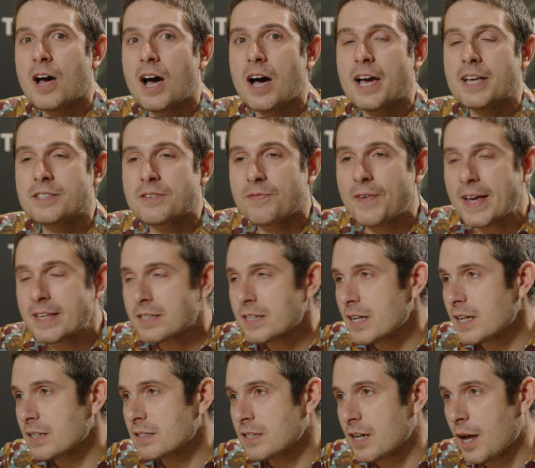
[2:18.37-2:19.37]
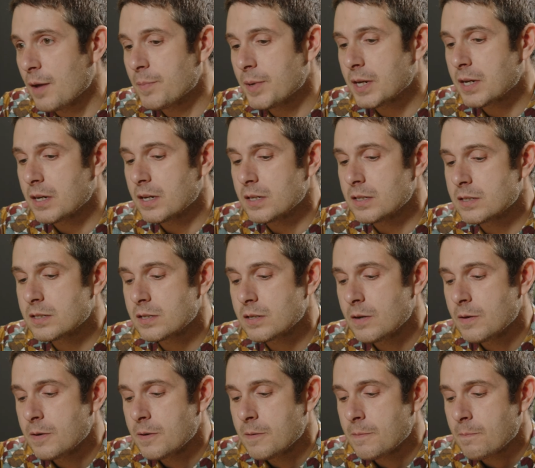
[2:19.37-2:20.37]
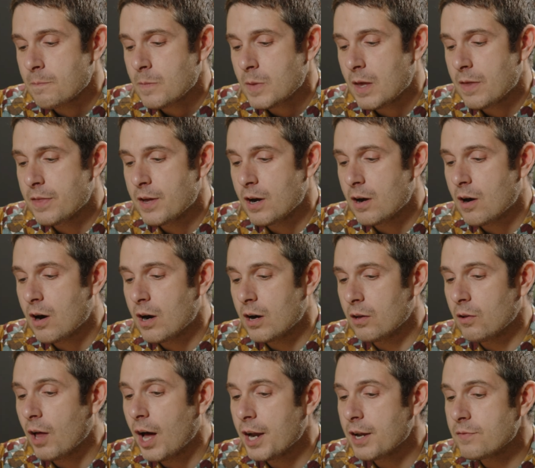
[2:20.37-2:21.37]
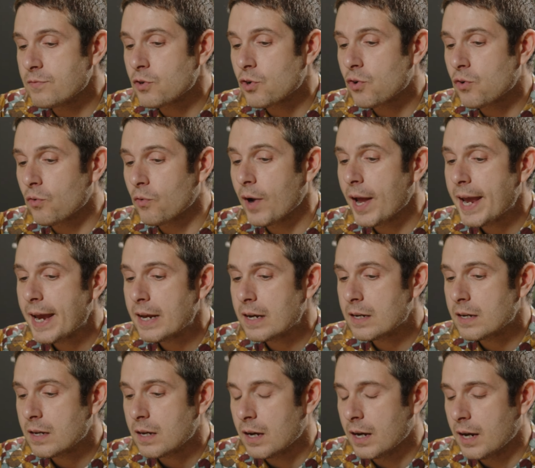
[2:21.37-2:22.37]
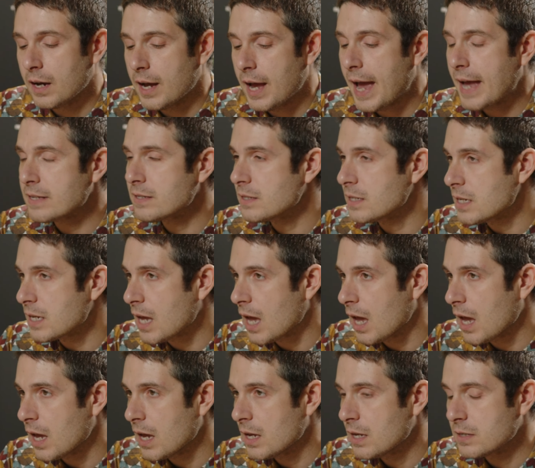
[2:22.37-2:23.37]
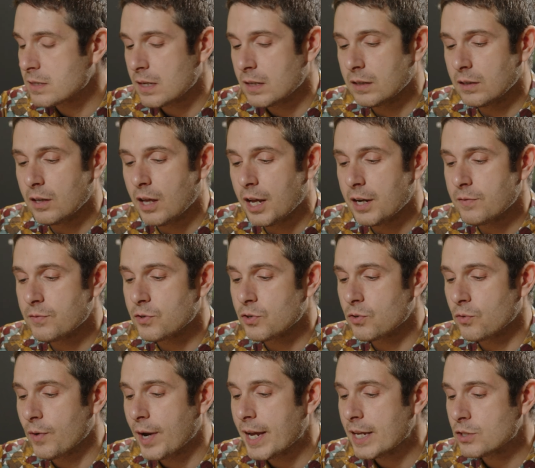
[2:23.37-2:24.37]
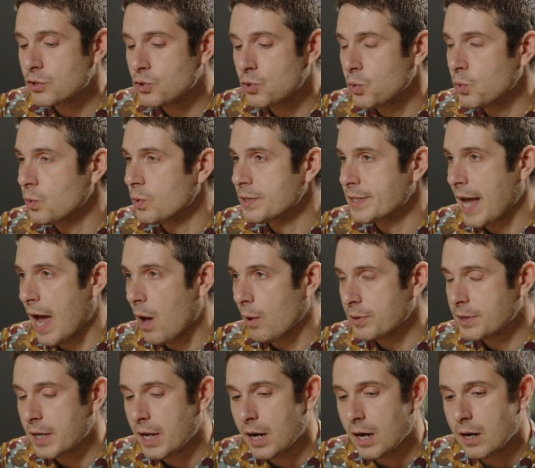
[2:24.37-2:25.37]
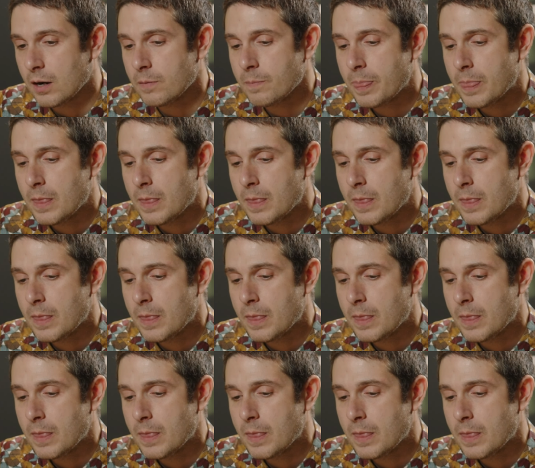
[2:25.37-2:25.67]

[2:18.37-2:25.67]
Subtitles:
It's a fascinating time because there are a lot of great SDKs and a lot of great tools out there